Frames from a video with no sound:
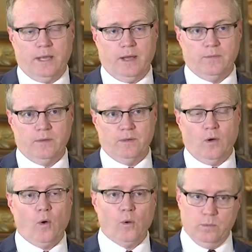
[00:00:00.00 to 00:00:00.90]
Calvin
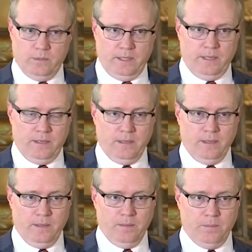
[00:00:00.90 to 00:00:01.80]
only
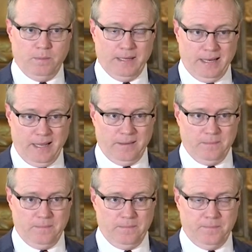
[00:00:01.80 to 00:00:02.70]
by name.